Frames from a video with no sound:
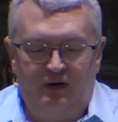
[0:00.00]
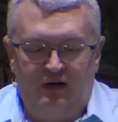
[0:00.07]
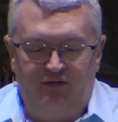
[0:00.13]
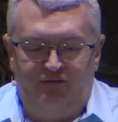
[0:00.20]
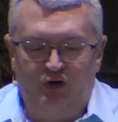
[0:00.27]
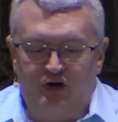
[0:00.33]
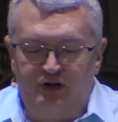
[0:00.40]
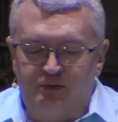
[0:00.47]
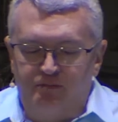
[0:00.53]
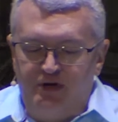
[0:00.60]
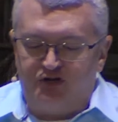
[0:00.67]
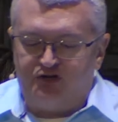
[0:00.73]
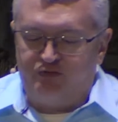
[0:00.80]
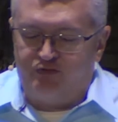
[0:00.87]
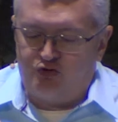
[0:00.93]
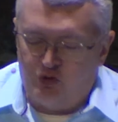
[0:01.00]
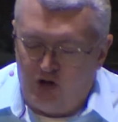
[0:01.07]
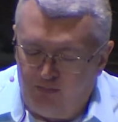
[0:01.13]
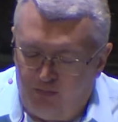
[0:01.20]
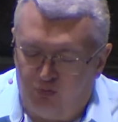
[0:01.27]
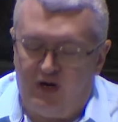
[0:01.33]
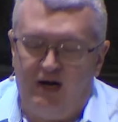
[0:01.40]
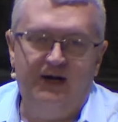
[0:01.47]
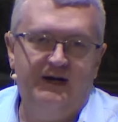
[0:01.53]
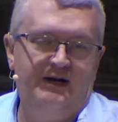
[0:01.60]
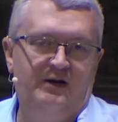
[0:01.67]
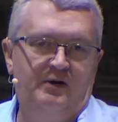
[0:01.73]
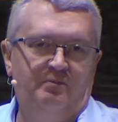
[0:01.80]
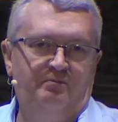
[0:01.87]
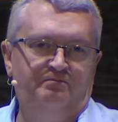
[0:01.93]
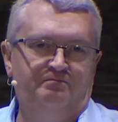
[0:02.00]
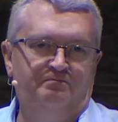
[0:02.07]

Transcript: If you're in the midst of trouble right now,